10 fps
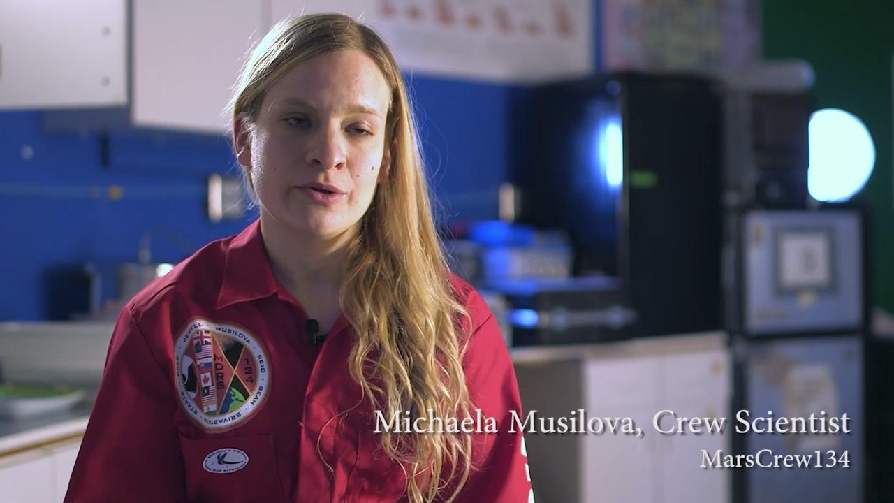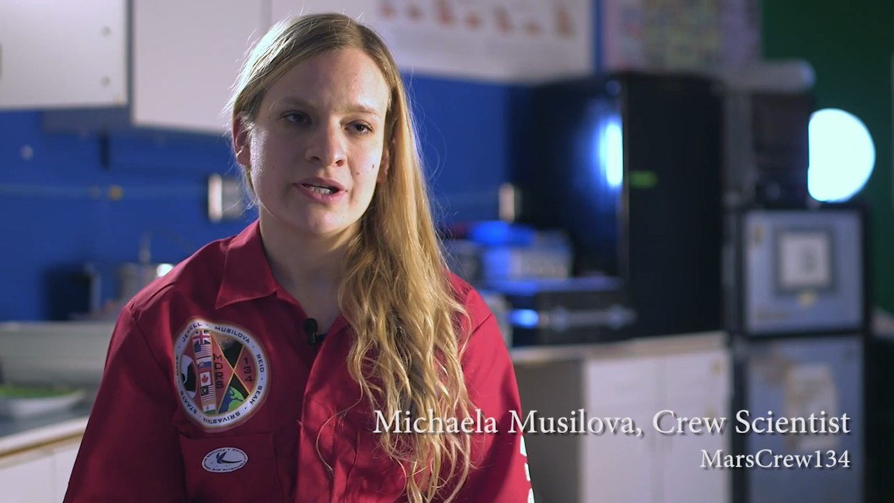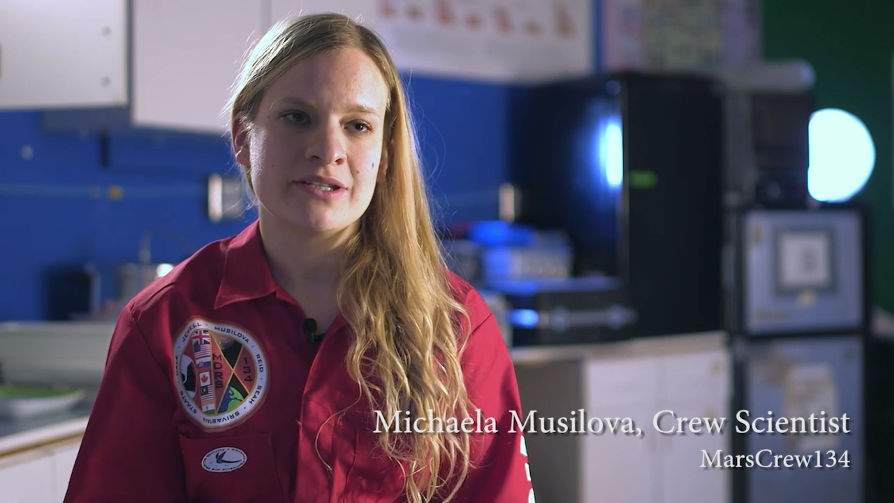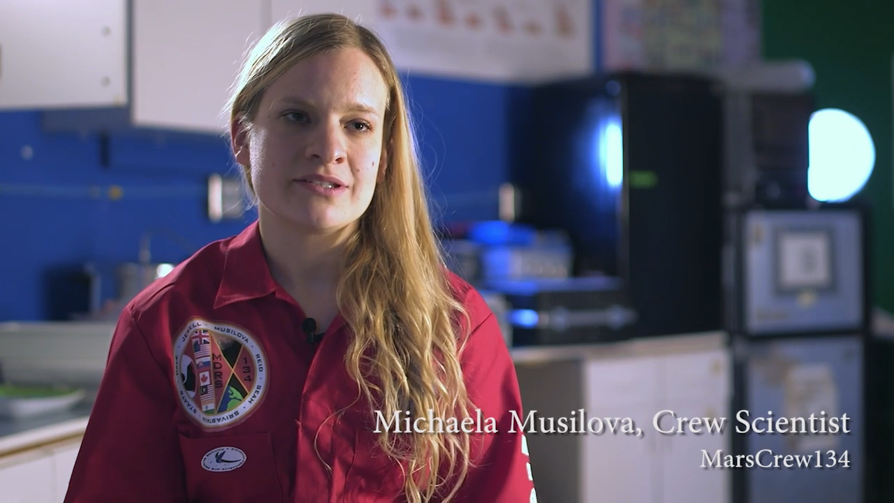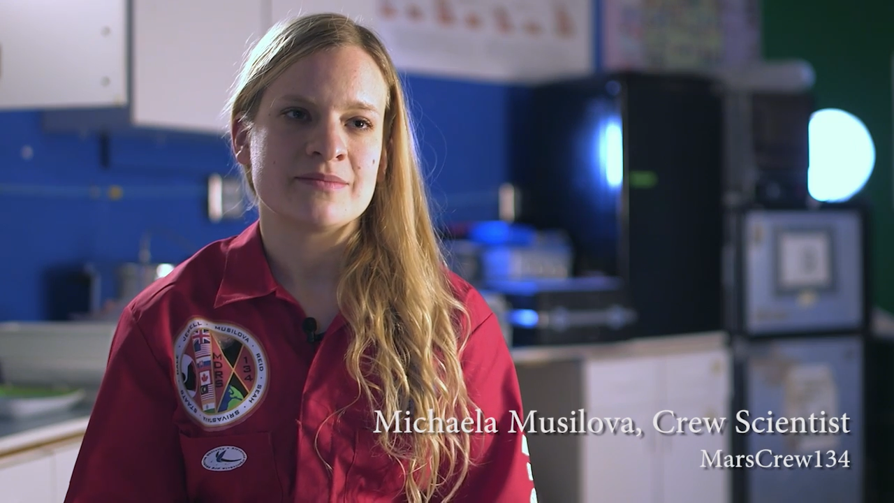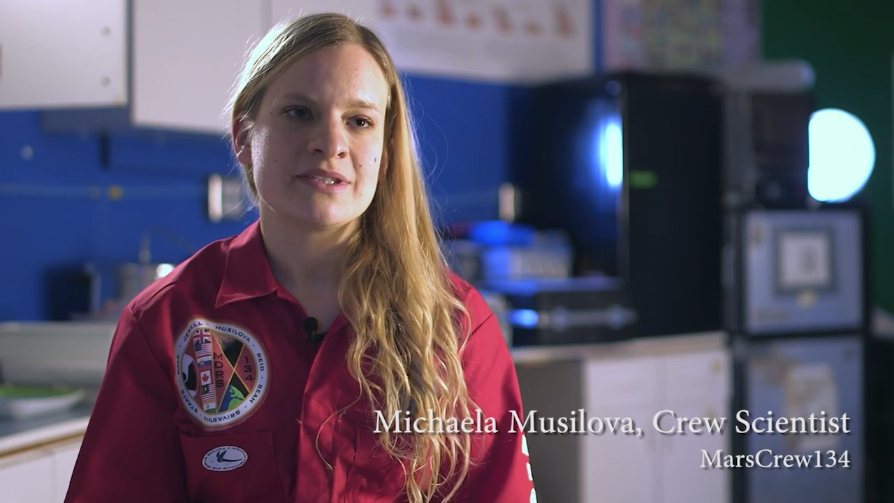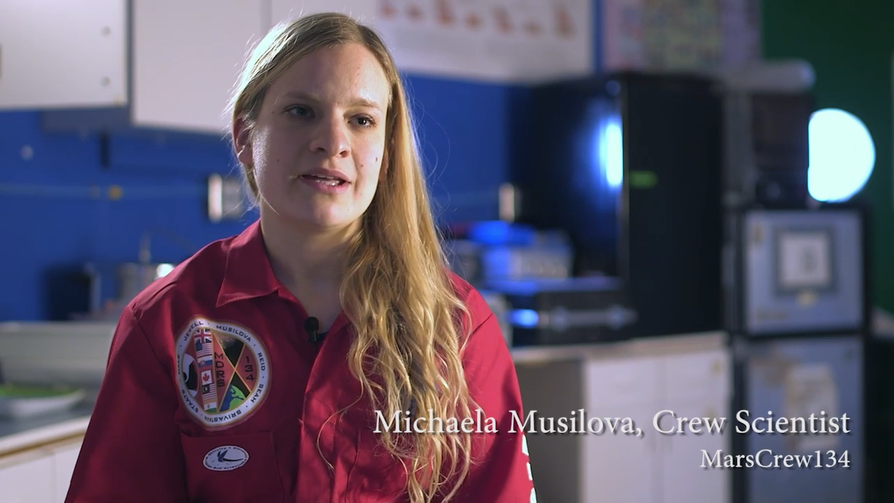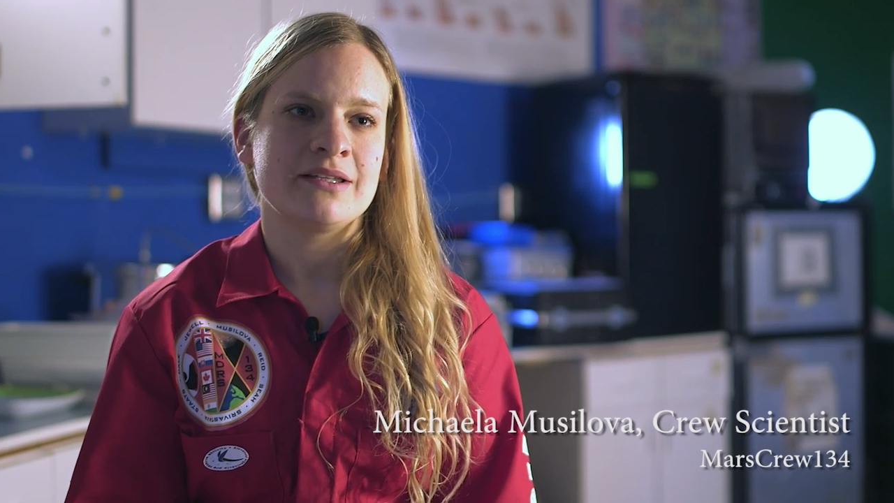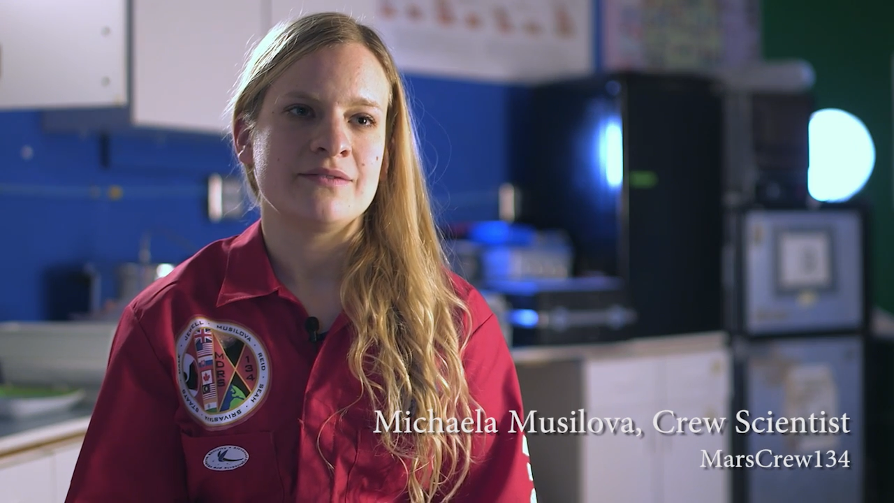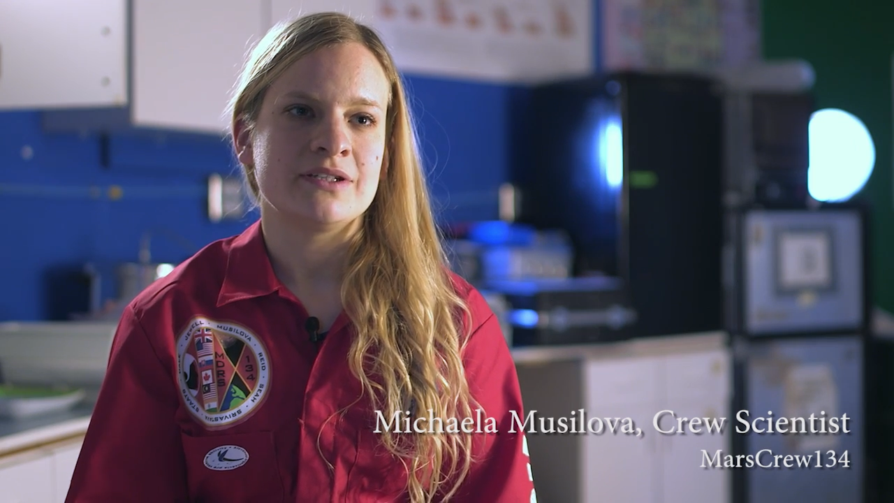organisms
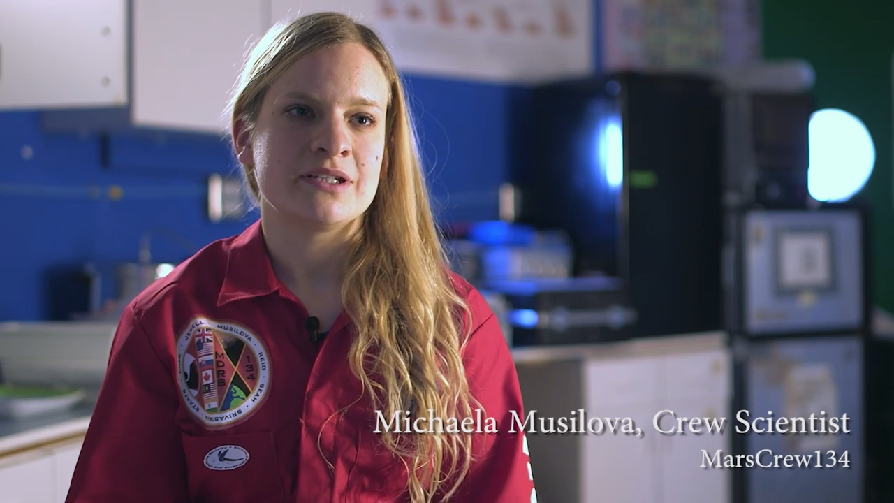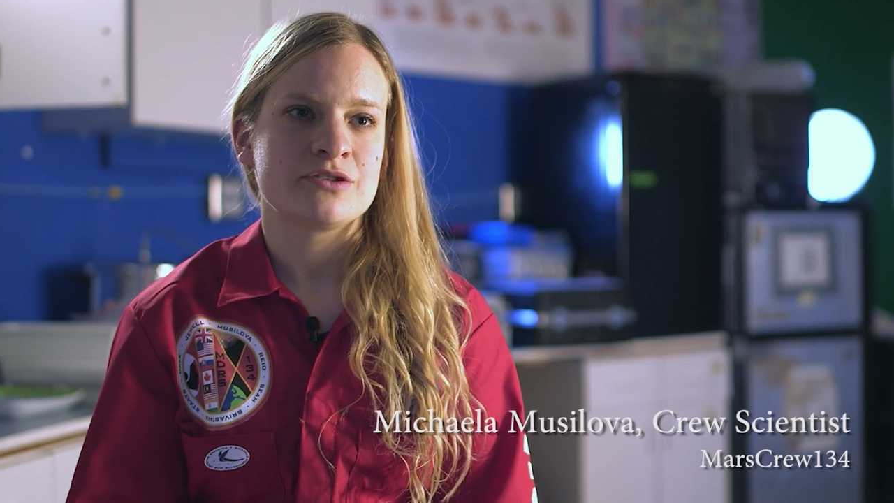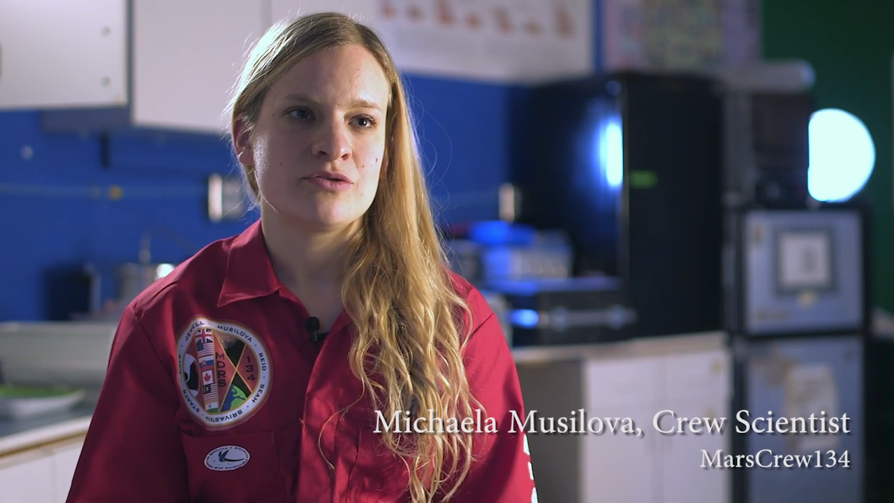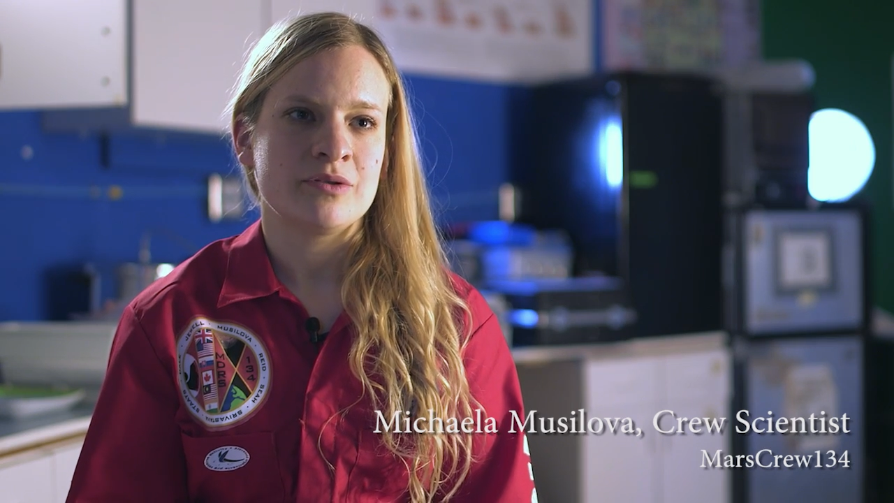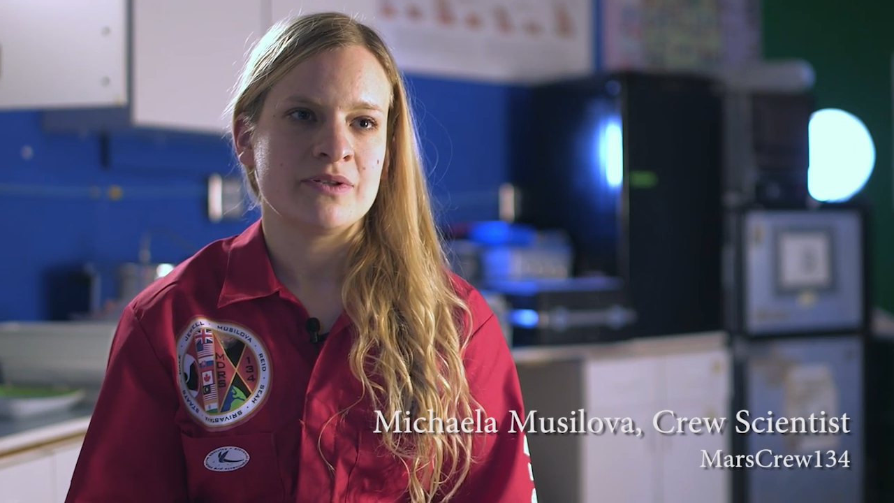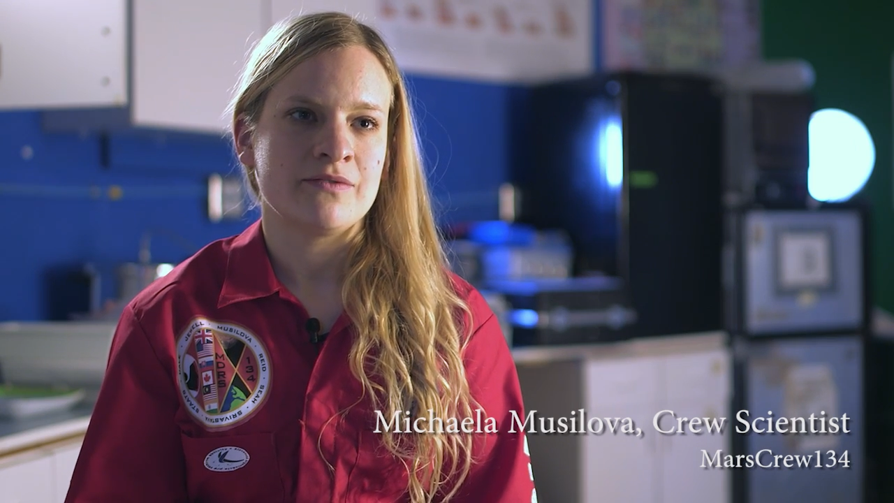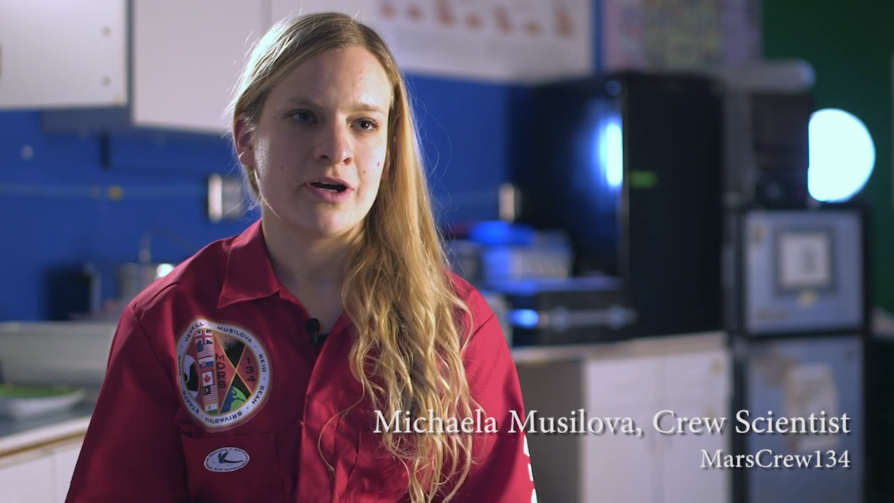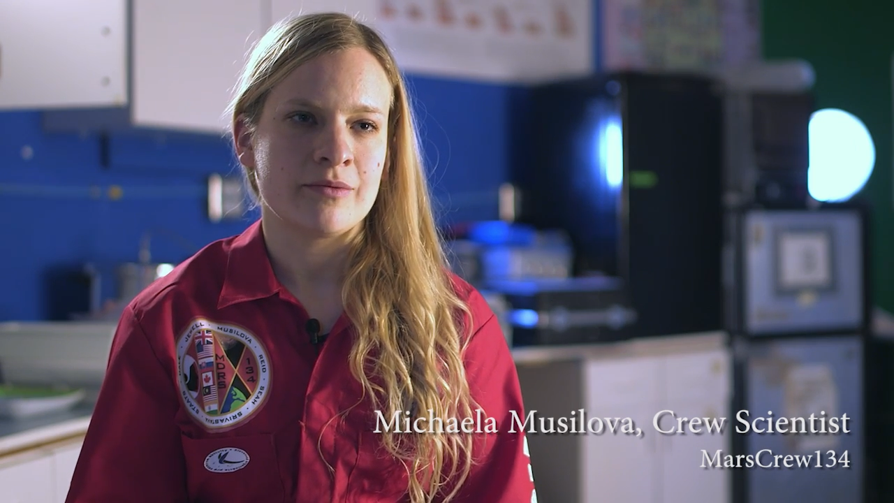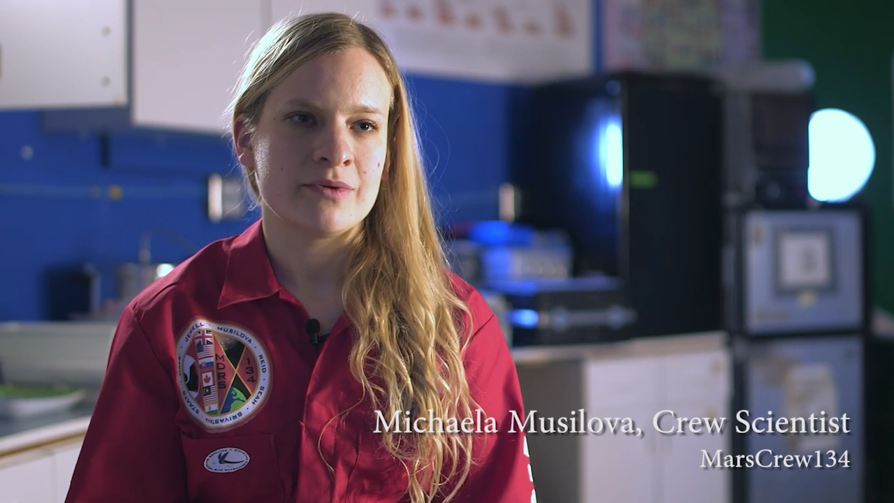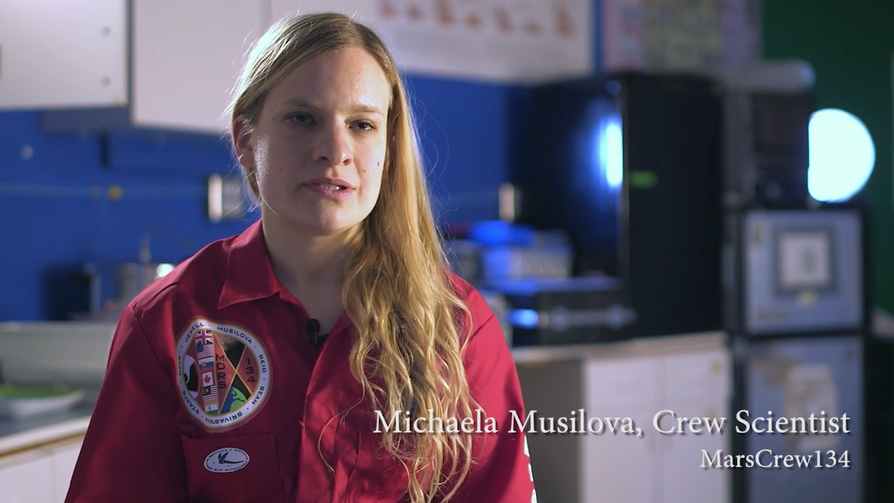that live in extreme
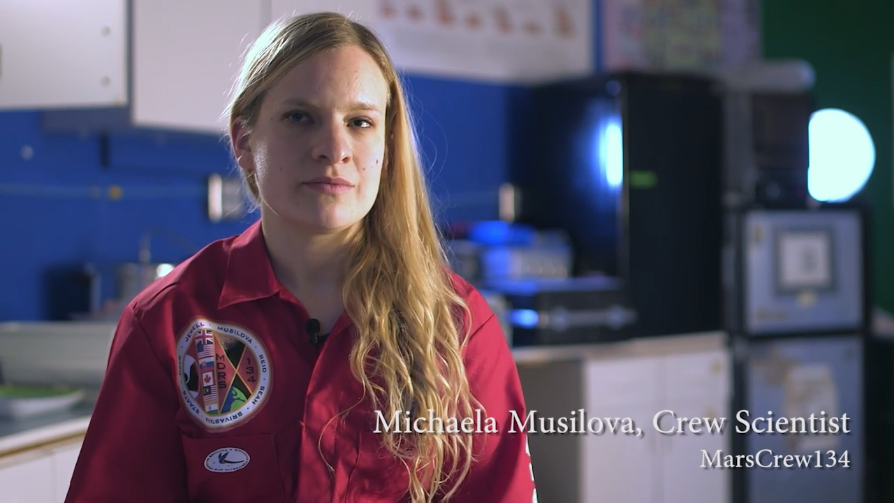environments,